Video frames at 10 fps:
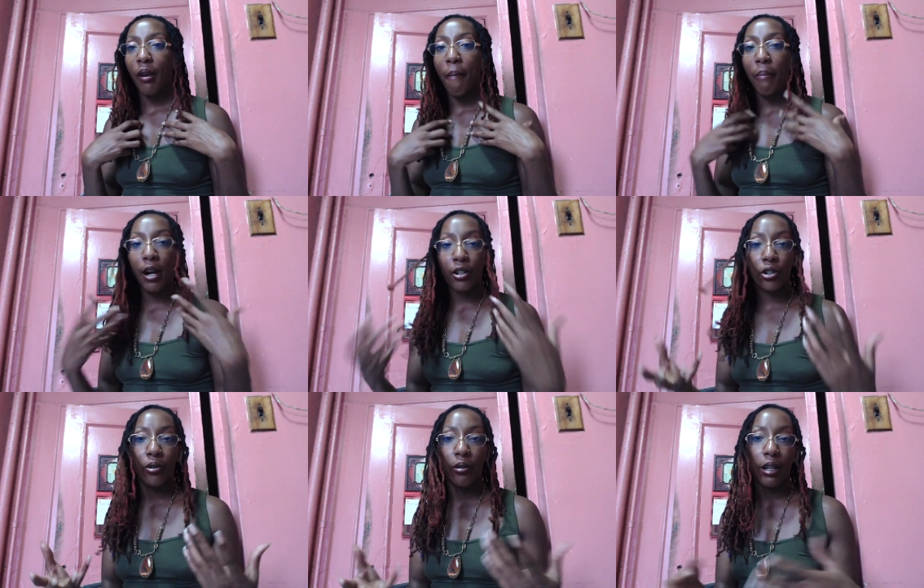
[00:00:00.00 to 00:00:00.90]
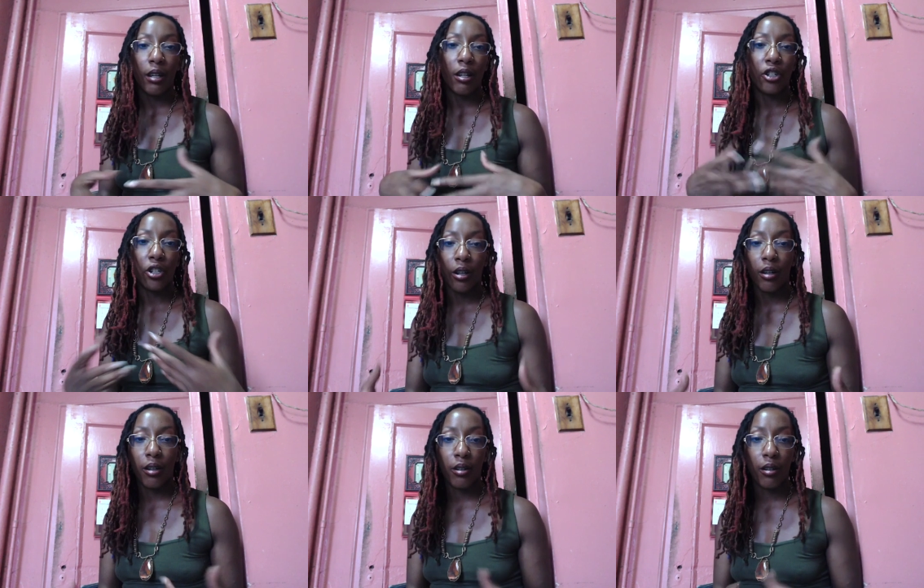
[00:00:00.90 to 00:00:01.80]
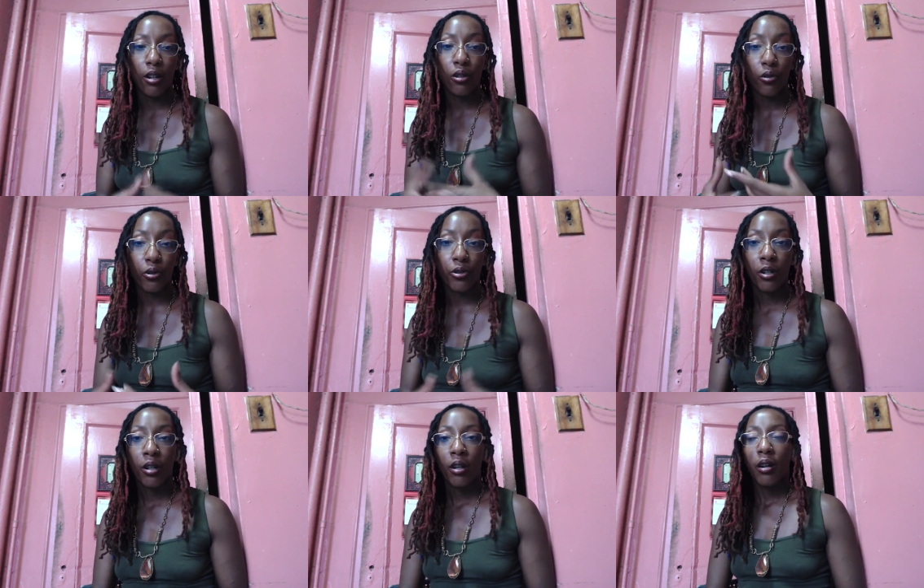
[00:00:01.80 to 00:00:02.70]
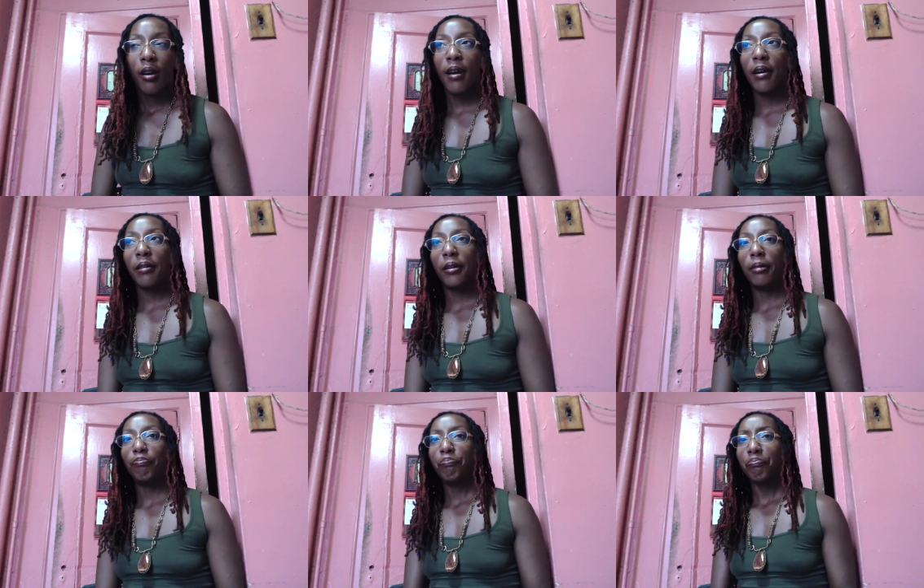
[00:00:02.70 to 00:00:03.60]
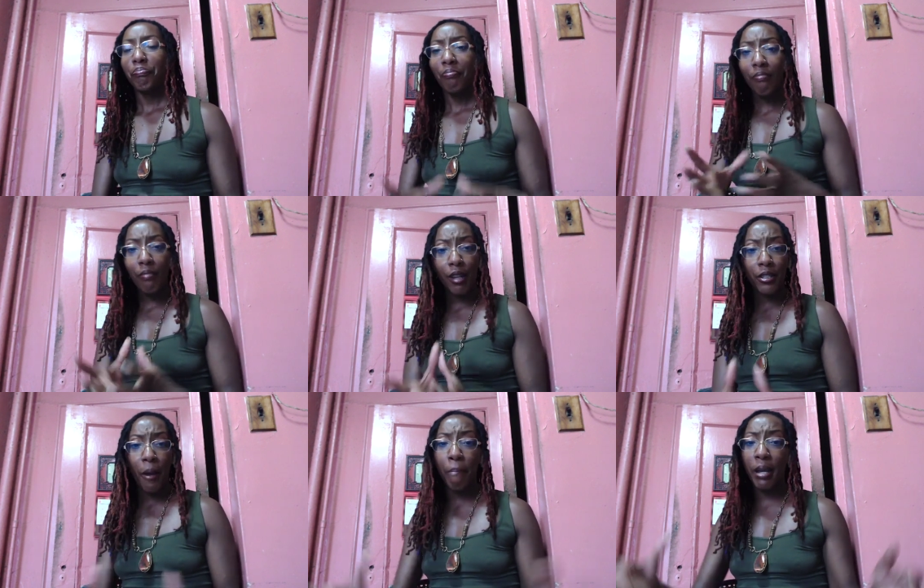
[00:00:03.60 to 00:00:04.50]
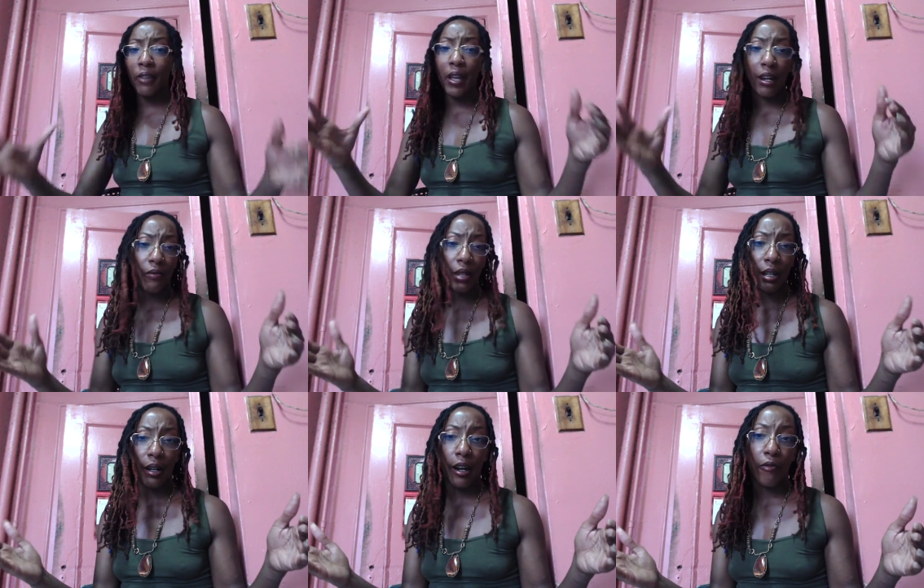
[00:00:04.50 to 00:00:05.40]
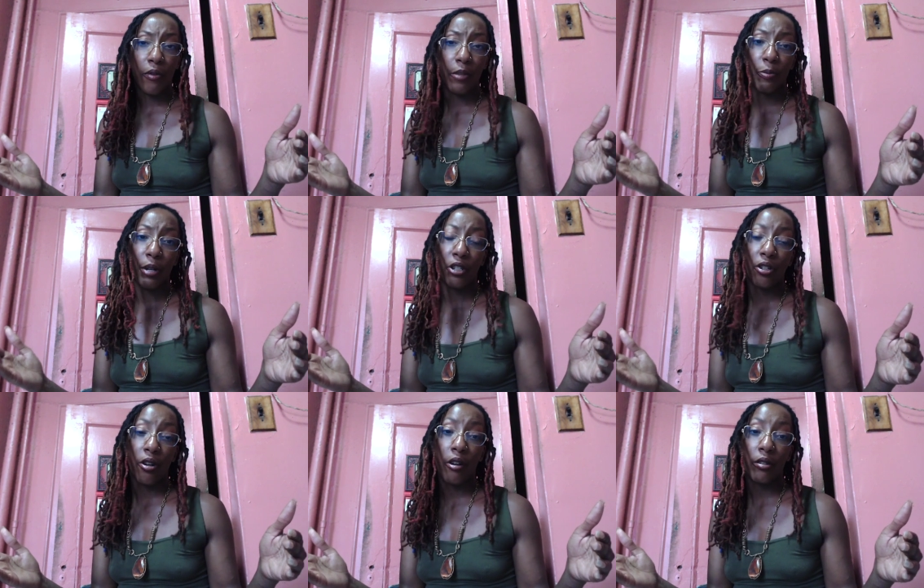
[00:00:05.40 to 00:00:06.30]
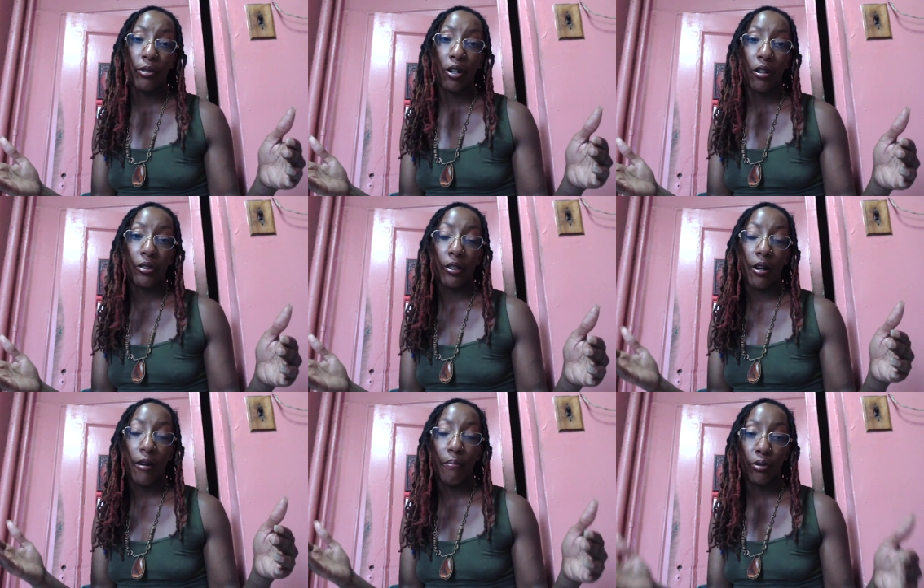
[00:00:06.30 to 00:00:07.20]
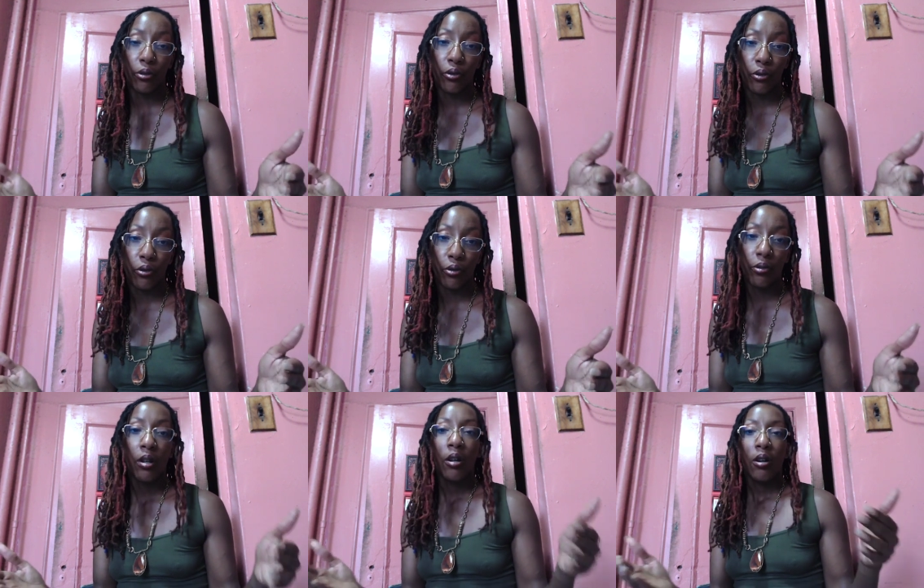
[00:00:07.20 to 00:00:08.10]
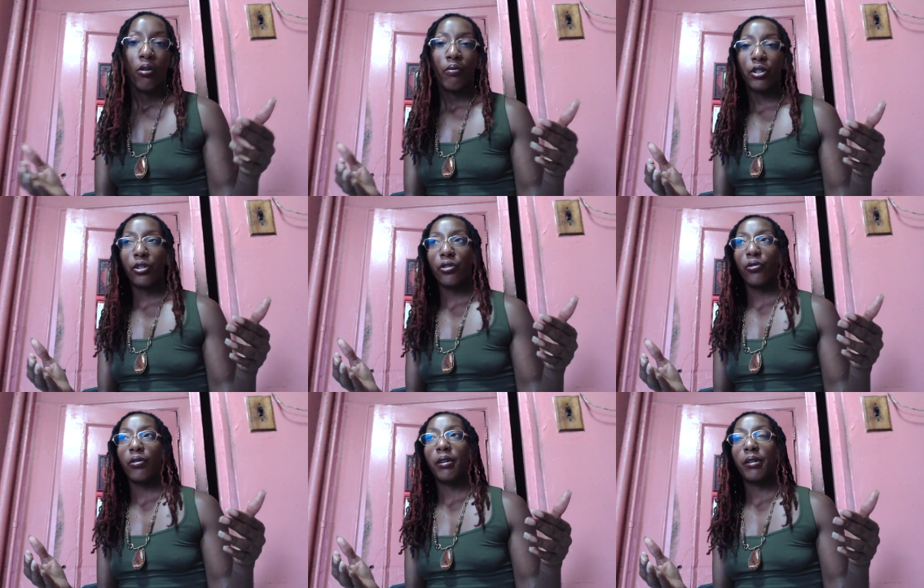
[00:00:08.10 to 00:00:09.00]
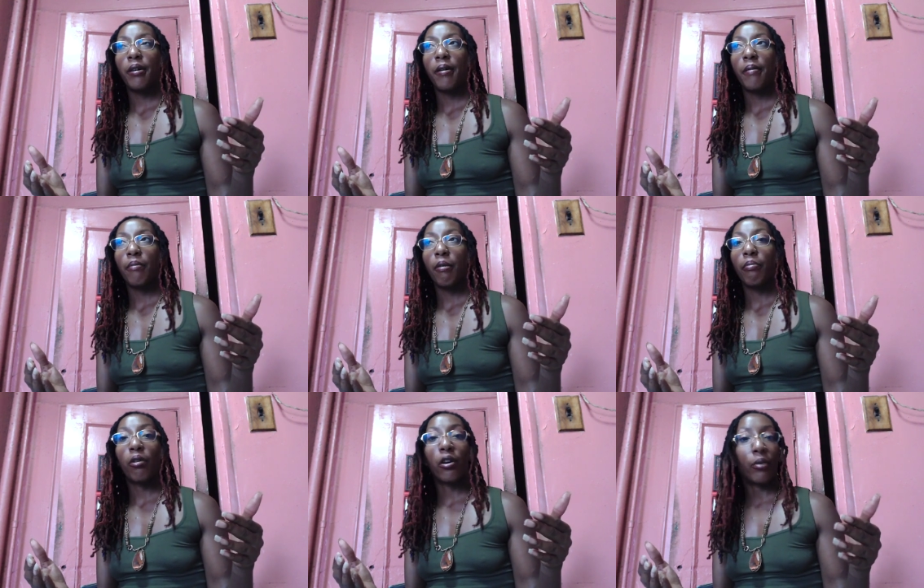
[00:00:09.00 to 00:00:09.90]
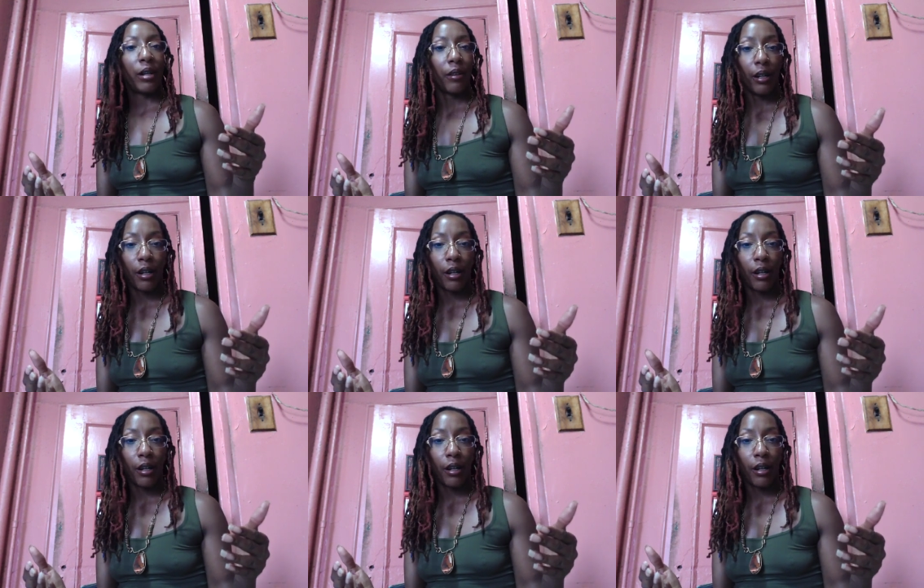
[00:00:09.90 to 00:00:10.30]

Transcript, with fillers: bok choy and chicken and noodles. And it's a big thing of it. And I got it from this place in Harlem called Pulled Noodle, which is on Broadway and like